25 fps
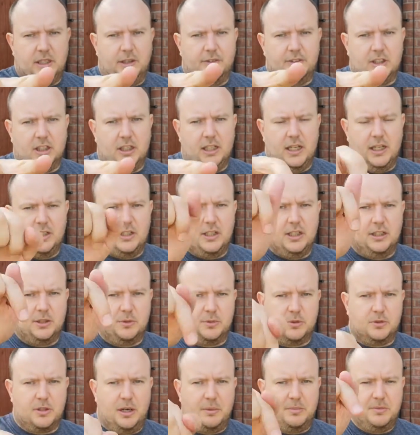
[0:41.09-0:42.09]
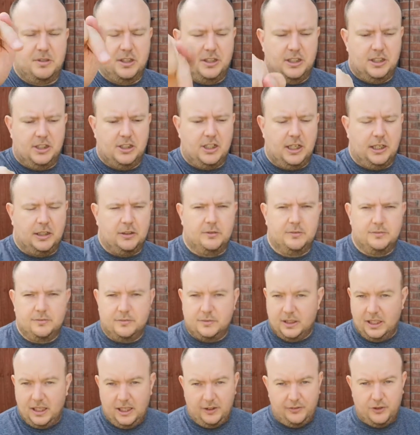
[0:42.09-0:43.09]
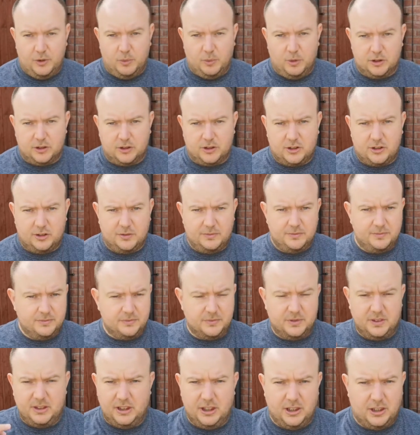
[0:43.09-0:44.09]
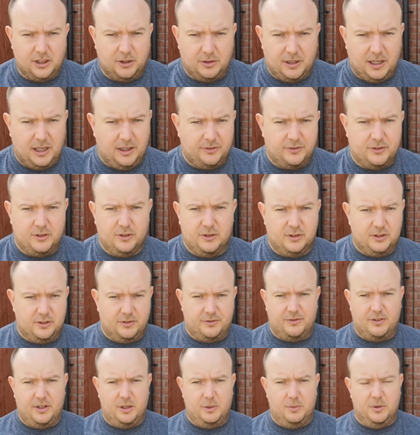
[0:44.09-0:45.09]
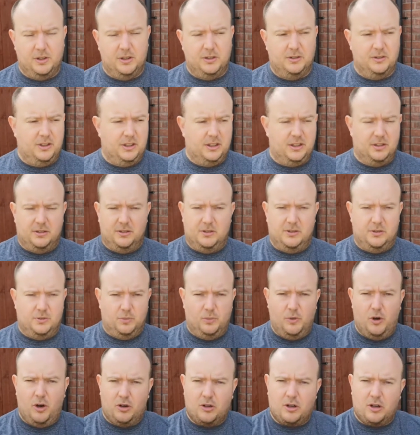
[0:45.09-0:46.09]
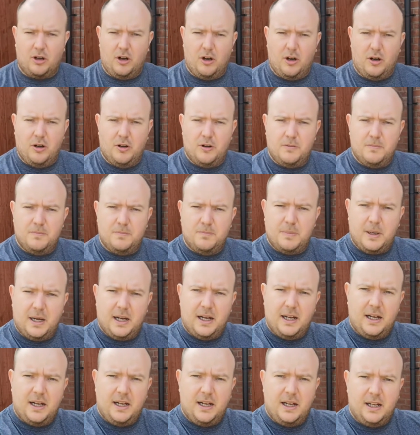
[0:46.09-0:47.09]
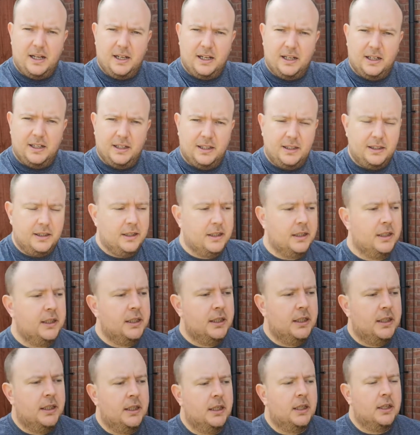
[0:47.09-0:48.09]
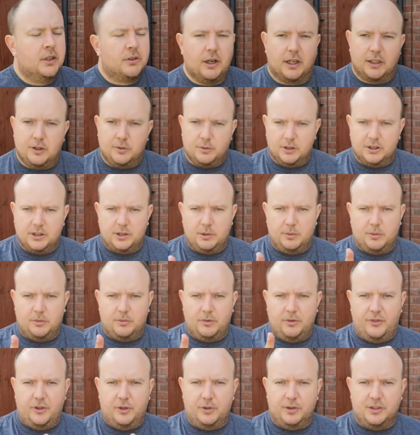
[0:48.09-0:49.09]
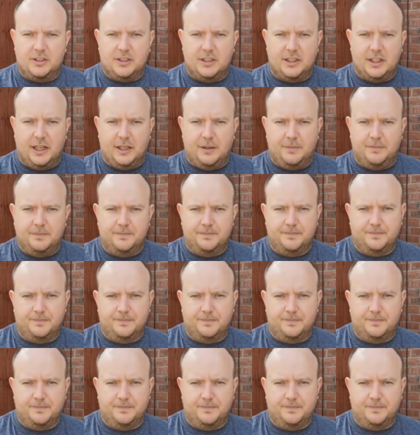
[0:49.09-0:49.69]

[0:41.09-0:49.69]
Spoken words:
Give us a like, share, subscribe to this channel. If you want to, you don't have to. It's a free world. You can just walk on by. Right, do you want to see what we're reviewing today?